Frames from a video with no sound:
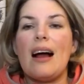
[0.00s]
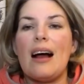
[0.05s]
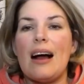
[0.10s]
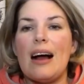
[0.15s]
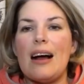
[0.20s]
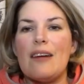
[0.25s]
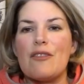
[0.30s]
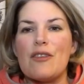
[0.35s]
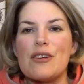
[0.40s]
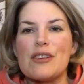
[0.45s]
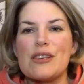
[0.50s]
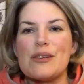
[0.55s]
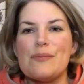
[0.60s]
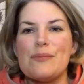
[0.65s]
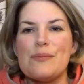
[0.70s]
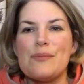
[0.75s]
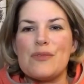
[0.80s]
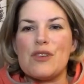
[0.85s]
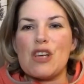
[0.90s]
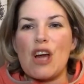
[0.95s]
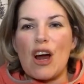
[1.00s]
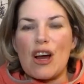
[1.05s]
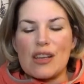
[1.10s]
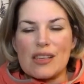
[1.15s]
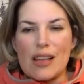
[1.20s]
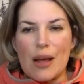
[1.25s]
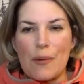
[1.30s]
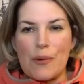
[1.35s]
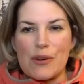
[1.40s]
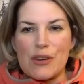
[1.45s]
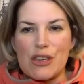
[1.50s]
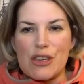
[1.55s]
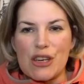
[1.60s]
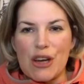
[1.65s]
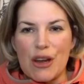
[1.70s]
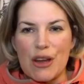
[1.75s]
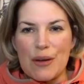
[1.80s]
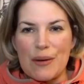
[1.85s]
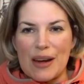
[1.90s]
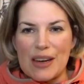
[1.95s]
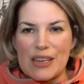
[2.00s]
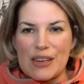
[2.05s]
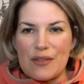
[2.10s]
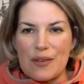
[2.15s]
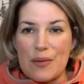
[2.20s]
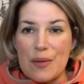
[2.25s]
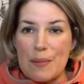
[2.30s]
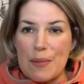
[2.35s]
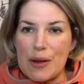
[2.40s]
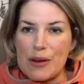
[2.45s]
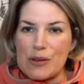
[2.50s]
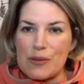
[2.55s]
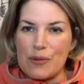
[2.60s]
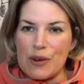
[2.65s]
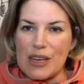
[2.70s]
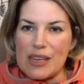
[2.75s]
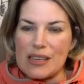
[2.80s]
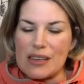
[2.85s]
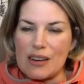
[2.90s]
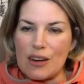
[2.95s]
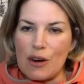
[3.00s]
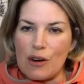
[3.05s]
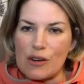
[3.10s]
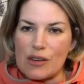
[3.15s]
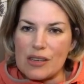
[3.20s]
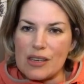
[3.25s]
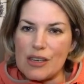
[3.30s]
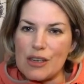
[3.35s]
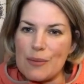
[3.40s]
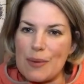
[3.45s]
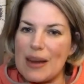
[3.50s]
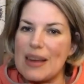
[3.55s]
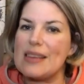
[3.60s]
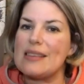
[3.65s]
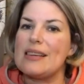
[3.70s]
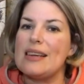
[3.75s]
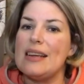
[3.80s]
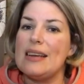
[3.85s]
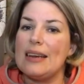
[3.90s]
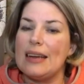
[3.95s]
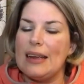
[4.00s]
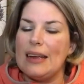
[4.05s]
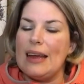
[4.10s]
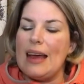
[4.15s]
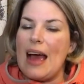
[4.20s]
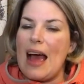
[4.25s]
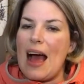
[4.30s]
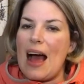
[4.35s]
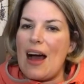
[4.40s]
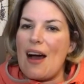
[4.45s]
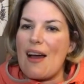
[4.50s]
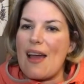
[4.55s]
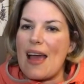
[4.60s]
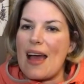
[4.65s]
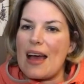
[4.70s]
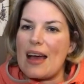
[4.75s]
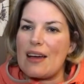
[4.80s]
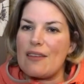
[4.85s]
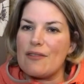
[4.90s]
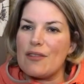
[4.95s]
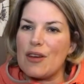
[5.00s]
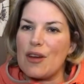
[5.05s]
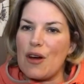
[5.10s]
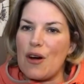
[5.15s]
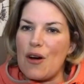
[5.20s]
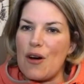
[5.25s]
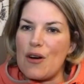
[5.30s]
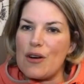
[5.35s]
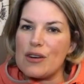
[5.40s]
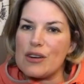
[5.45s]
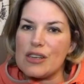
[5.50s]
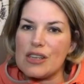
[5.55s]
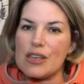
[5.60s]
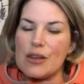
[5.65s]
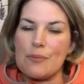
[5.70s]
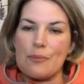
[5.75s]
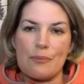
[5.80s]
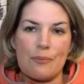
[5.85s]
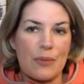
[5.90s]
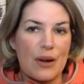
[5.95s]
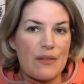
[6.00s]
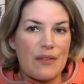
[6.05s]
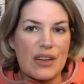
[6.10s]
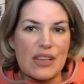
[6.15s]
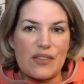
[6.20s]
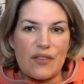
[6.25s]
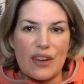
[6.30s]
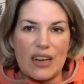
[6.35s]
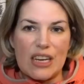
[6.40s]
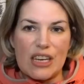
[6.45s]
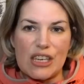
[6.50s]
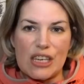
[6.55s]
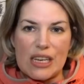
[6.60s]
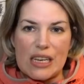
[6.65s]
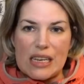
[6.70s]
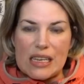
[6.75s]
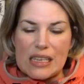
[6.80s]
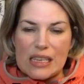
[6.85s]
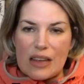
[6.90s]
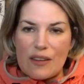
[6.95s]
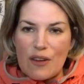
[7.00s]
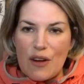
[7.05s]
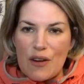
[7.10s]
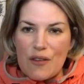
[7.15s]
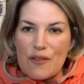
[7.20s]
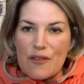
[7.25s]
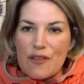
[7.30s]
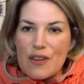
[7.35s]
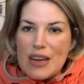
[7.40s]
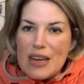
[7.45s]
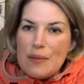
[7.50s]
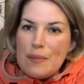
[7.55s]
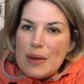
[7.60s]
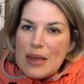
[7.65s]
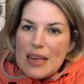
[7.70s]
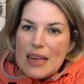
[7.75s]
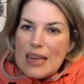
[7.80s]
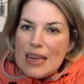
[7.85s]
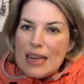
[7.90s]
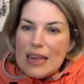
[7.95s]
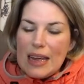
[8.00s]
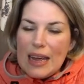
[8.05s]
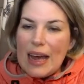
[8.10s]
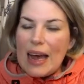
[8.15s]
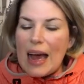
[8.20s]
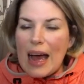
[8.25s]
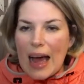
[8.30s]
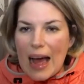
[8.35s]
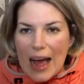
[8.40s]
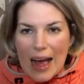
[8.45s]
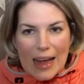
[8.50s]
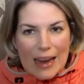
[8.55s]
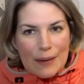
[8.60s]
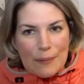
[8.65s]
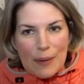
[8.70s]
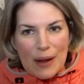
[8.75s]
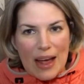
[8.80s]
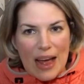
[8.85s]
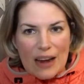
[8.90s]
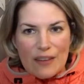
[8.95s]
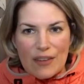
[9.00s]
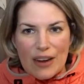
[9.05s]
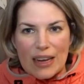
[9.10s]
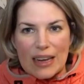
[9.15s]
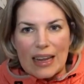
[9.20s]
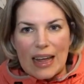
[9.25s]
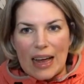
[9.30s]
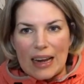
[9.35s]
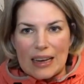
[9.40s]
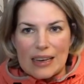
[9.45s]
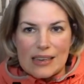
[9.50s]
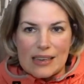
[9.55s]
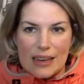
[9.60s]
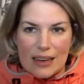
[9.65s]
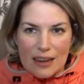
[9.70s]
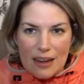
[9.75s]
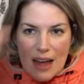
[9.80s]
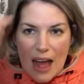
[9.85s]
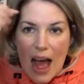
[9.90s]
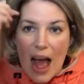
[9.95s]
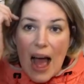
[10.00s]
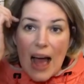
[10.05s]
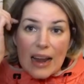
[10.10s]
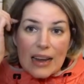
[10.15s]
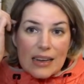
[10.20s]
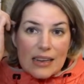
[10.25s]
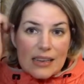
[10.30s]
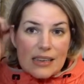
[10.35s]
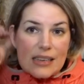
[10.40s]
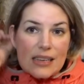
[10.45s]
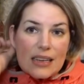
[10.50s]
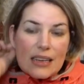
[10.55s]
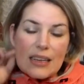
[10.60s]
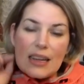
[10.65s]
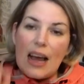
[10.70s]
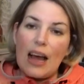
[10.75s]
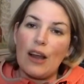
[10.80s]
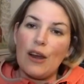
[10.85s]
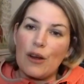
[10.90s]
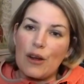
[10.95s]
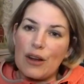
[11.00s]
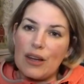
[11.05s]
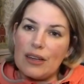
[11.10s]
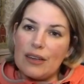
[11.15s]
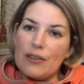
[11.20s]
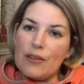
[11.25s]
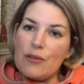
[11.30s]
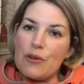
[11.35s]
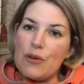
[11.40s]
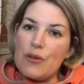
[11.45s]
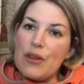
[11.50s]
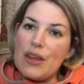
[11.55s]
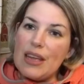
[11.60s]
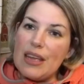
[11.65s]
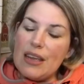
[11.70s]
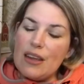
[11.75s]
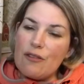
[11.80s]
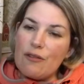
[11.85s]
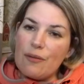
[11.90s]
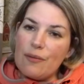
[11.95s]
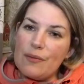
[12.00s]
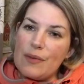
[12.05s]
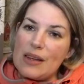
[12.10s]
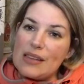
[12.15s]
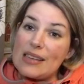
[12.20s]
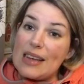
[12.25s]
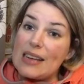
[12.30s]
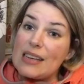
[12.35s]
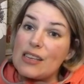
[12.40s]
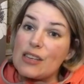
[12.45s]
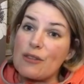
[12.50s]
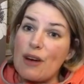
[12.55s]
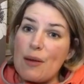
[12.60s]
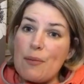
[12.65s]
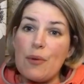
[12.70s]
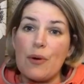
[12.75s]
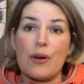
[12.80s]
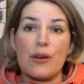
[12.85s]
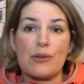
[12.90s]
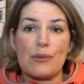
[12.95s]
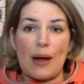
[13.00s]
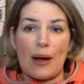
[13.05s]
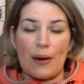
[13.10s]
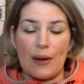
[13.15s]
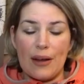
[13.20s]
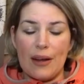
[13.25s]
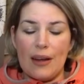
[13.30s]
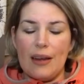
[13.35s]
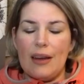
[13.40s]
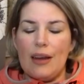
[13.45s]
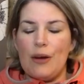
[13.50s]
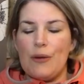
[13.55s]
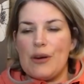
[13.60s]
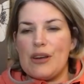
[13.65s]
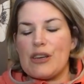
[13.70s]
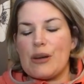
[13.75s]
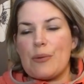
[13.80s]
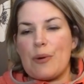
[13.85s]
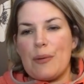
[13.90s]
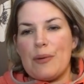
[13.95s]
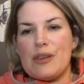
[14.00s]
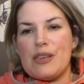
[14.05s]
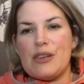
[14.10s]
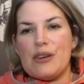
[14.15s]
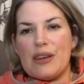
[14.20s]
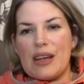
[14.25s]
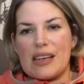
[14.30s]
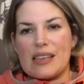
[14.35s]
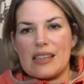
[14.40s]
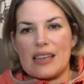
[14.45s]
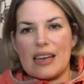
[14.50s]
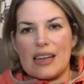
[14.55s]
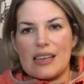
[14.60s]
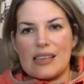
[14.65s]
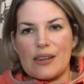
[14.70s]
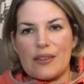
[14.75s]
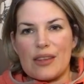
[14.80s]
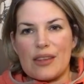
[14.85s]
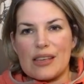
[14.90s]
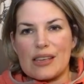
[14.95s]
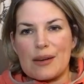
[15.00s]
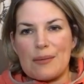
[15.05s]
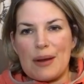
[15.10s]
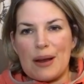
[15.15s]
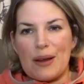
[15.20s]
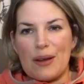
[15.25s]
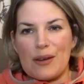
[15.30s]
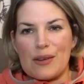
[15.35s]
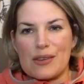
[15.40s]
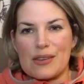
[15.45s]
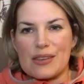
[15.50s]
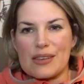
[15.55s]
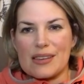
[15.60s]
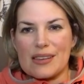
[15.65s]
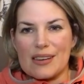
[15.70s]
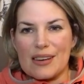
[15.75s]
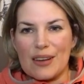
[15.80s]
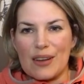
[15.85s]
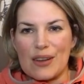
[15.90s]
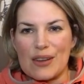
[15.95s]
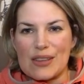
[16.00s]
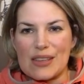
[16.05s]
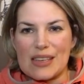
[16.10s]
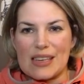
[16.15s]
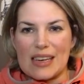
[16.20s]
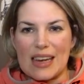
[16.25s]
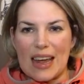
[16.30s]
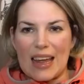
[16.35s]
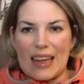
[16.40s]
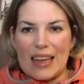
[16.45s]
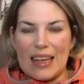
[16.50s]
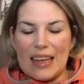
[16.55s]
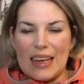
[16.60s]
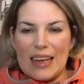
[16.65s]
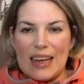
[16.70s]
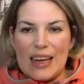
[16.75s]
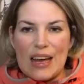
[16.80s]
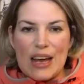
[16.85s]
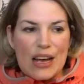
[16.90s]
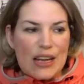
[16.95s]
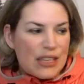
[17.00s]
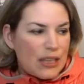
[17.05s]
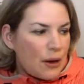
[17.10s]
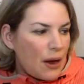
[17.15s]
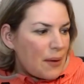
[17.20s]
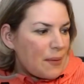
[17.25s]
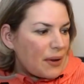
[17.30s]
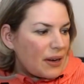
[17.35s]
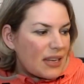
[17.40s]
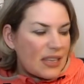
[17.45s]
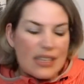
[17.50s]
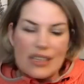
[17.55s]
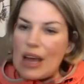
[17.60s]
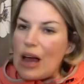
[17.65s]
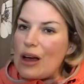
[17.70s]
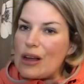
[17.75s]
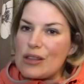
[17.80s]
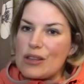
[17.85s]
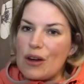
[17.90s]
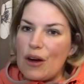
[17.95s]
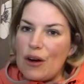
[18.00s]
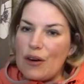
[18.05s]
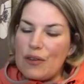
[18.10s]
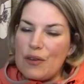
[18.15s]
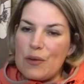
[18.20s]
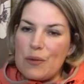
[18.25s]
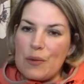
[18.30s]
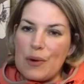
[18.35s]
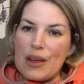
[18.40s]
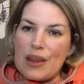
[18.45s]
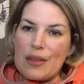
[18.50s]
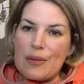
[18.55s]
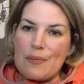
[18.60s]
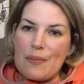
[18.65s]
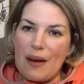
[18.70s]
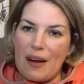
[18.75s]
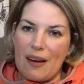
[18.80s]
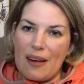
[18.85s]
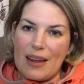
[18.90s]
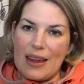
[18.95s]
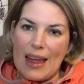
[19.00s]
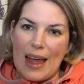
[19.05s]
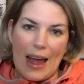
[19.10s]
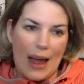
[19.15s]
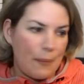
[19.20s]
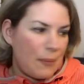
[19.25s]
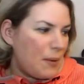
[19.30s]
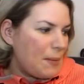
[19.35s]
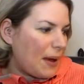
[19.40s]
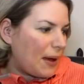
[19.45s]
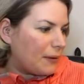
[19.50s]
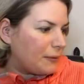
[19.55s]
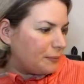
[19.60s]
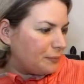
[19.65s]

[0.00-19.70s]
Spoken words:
I've got some charts that I want to show you, actually, from the most recent Cross Stitcher magazine. I have got previous finishes. I've got a freebie and my advent calendar, and a look through the Santa's Great Book as well, which I promised you yesterday. So there's gonna be lots today. So I'm gonna start off with my happy mail.